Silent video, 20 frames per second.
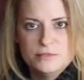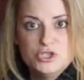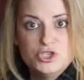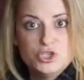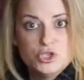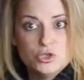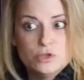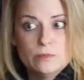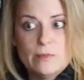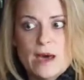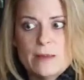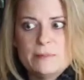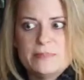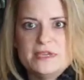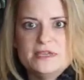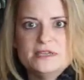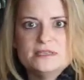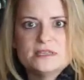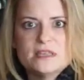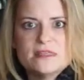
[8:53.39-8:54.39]
2
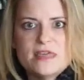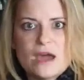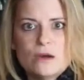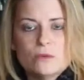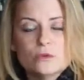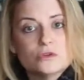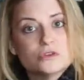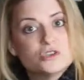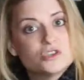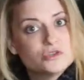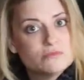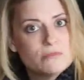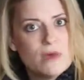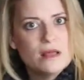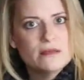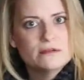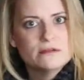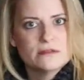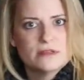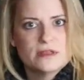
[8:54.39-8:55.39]
puppies that were
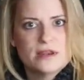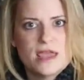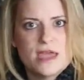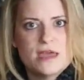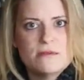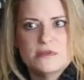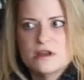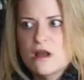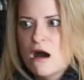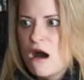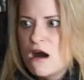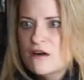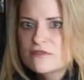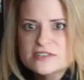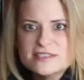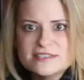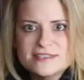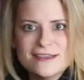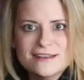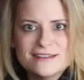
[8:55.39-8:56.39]
smaller than him, and all of
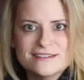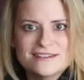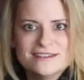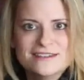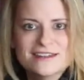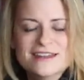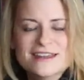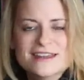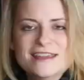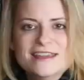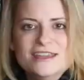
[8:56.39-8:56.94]
a sudden